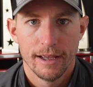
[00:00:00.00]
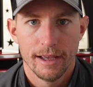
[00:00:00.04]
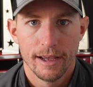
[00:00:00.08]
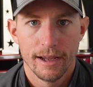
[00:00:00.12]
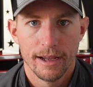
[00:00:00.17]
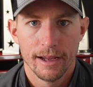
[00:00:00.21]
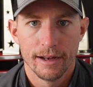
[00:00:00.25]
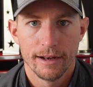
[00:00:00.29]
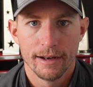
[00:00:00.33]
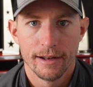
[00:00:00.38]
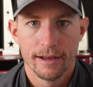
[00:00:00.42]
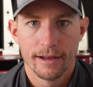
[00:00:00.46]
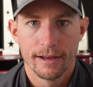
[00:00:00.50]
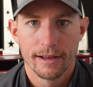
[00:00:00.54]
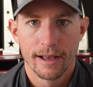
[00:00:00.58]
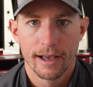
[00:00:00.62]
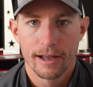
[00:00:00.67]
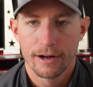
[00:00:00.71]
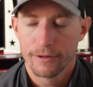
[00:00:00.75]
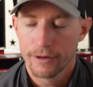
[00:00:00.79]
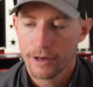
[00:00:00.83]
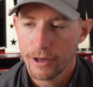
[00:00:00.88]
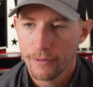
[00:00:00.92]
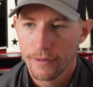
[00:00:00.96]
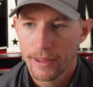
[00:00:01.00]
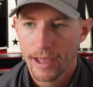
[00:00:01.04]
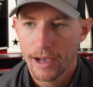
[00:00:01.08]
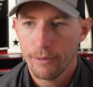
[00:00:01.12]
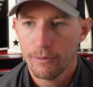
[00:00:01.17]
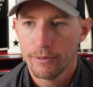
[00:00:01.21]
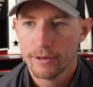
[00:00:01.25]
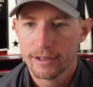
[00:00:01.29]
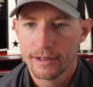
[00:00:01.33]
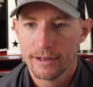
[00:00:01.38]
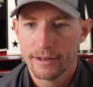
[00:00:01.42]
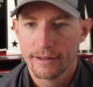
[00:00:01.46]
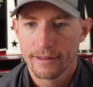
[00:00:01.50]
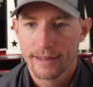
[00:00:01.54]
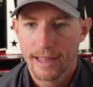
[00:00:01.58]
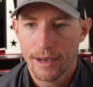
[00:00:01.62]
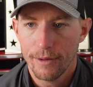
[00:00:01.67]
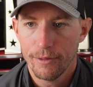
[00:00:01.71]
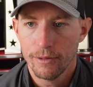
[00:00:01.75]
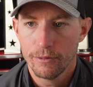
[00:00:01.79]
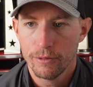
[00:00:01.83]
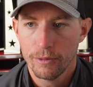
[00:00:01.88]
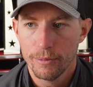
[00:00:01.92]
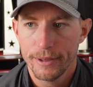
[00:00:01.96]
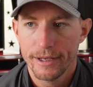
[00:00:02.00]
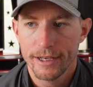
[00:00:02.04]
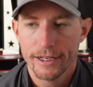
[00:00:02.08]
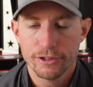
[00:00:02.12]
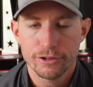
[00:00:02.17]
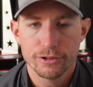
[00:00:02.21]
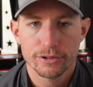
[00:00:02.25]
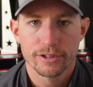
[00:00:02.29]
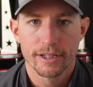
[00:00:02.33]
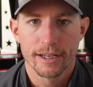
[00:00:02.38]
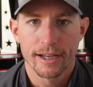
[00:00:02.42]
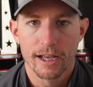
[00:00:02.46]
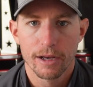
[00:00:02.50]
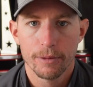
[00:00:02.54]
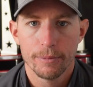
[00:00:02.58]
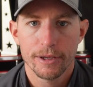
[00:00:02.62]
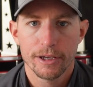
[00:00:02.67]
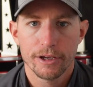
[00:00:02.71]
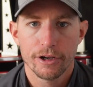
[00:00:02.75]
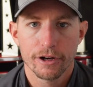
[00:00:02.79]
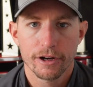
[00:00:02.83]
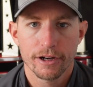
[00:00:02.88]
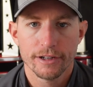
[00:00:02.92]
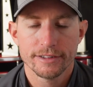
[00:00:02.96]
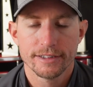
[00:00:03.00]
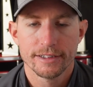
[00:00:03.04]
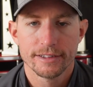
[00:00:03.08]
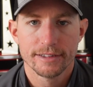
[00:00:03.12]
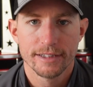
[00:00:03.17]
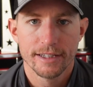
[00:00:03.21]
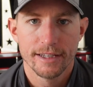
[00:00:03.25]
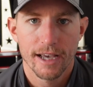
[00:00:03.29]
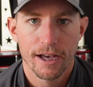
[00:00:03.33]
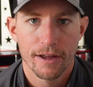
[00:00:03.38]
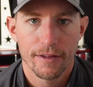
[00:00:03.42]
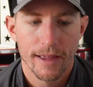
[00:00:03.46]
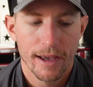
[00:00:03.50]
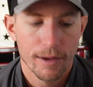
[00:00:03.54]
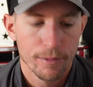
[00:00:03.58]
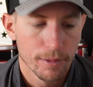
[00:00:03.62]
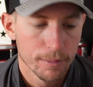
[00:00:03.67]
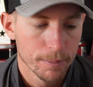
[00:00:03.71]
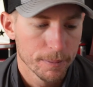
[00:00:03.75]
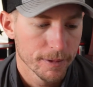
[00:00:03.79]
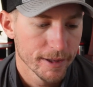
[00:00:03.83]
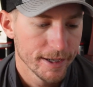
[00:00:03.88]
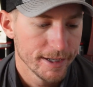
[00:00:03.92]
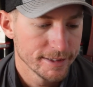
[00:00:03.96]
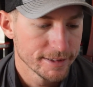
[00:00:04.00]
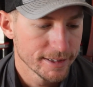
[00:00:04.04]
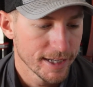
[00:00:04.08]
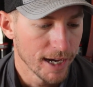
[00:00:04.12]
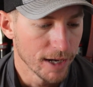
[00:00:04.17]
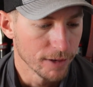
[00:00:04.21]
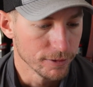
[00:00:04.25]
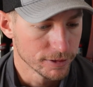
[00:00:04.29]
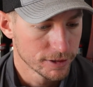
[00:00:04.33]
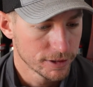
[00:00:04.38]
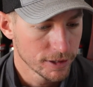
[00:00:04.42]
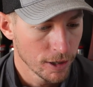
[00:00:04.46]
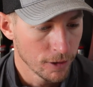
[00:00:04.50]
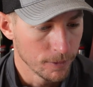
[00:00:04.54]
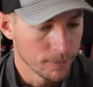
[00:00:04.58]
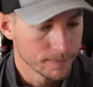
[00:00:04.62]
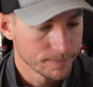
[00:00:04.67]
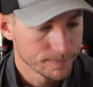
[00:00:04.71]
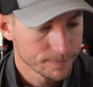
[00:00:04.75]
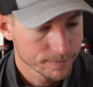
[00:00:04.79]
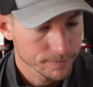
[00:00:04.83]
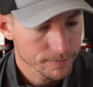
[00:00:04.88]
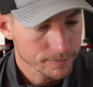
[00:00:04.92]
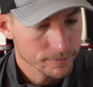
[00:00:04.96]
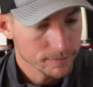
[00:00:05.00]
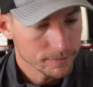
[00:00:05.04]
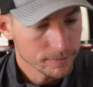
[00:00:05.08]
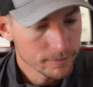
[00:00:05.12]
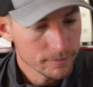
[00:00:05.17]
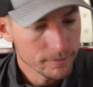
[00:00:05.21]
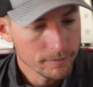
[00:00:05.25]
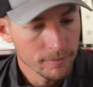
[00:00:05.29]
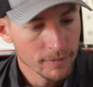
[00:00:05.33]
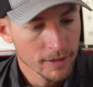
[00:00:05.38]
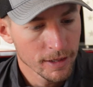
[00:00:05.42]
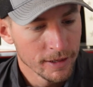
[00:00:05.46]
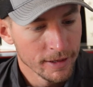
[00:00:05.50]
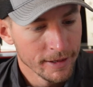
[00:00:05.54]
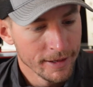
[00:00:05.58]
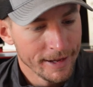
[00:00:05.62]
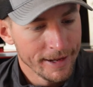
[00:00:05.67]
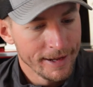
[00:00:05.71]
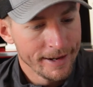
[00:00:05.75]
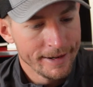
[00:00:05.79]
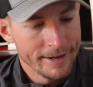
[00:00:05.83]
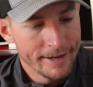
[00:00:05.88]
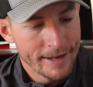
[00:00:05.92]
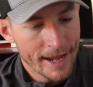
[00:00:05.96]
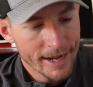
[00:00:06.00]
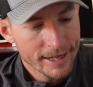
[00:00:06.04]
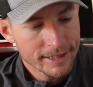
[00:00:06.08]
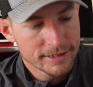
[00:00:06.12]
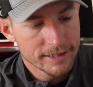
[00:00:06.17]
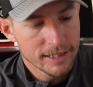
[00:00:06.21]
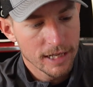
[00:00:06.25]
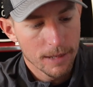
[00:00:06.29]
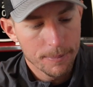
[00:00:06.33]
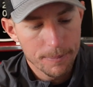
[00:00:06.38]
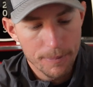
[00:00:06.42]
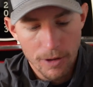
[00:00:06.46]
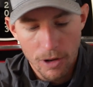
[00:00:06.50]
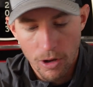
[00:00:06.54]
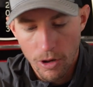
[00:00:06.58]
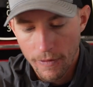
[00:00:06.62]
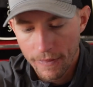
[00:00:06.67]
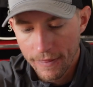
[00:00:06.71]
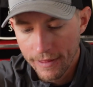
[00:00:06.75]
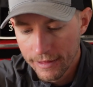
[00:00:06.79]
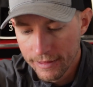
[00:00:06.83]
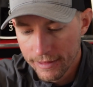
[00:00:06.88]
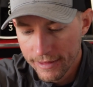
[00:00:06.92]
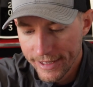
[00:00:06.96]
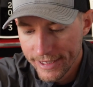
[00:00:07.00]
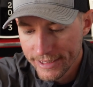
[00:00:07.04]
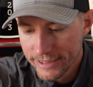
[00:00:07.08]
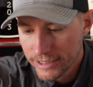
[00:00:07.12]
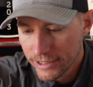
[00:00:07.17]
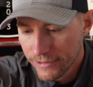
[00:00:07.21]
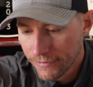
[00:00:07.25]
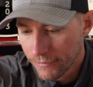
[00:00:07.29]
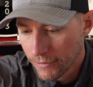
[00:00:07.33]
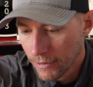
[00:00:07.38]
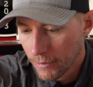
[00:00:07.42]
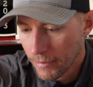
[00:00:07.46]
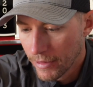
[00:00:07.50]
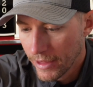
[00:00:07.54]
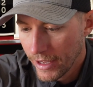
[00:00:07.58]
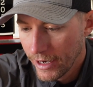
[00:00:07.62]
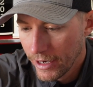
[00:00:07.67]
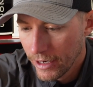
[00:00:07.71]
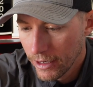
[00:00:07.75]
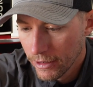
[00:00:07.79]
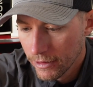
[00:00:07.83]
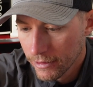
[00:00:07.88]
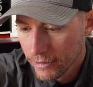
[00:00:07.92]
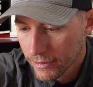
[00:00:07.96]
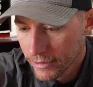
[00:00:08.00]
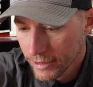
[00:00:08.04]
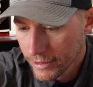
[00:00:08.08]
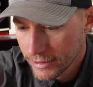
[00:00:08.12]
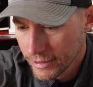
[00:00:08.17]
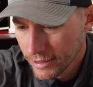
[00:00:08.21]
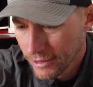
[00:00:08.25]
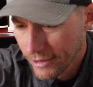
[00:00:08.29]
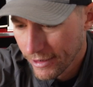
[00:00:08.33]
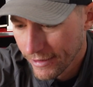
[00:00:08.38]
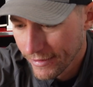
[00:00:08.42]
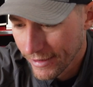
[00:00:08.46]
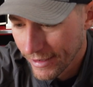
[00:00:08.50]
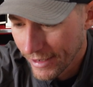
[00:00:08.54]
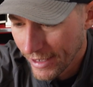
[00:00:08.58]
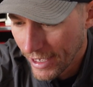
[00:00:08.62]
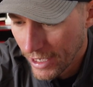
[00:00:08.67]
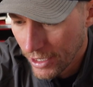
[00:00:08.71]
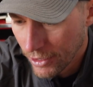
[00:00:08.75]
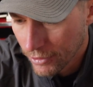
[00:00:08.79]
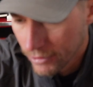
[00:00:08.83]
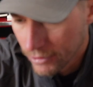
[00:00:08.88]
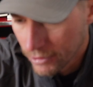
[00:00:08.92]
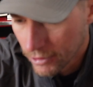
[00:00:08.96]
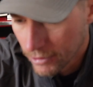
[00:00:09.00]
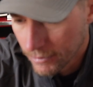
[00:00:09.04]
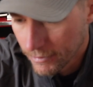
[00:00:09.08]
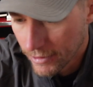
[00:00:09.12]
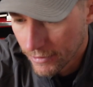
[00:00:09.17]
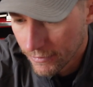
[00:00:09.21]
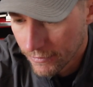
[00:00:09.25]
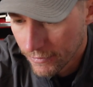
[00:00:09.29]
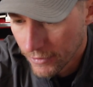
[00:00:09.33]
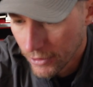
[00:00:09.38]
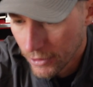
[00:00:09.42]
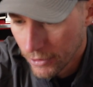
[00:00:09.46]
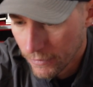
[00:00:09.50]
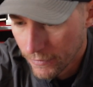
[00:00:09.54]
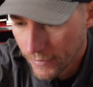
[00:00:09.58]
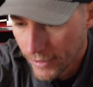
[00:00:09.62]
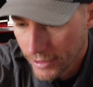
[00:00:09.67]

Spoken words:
And I don't know, that one will be interesting. I'll be curious to see how that one plays out. So Next up on the list from there, let's look at the calendar on my phone.